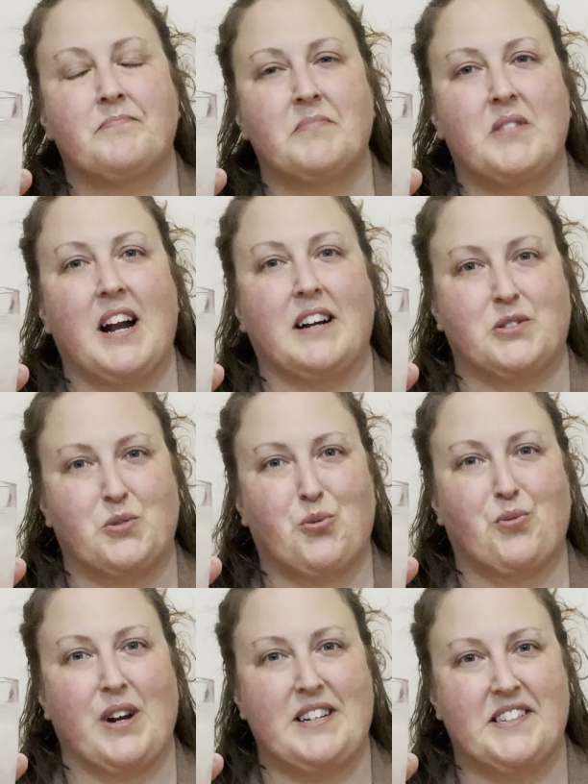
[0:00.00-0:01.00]
That is
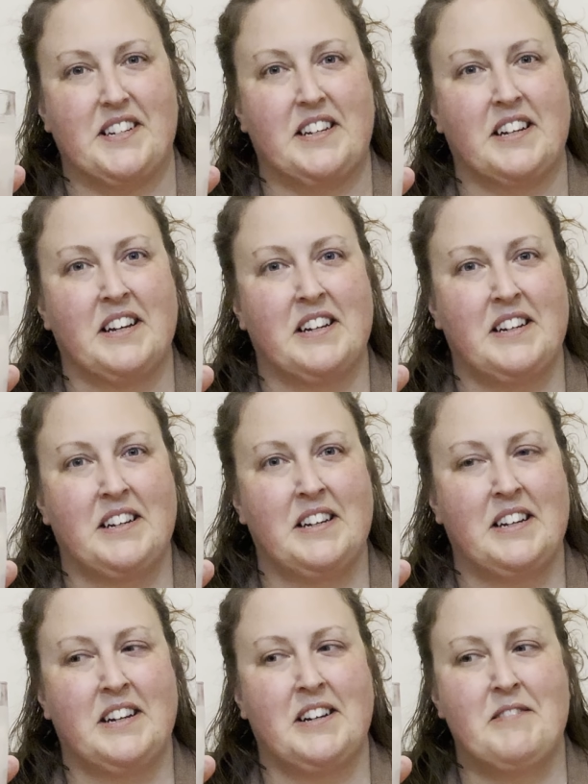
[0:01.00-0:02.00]
crazy.
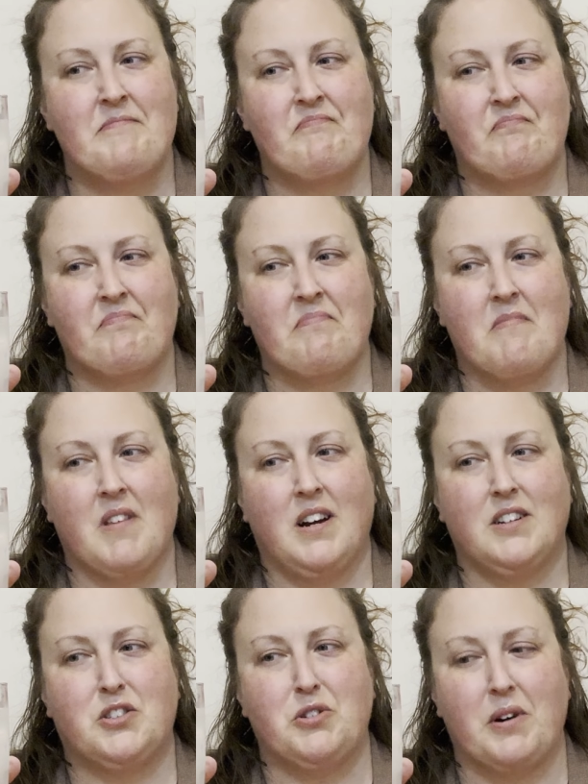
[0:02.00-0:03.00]

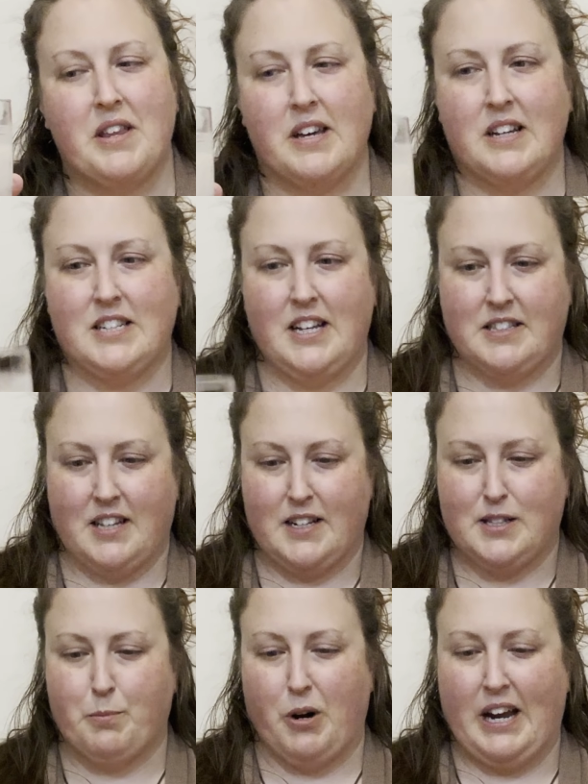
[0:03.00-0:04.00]
Do I think it tastes like
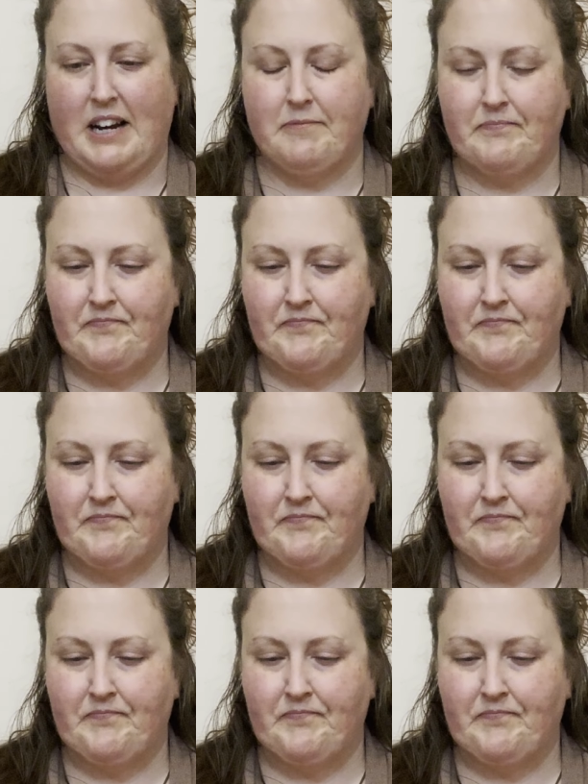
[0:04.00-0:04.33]
Sprite?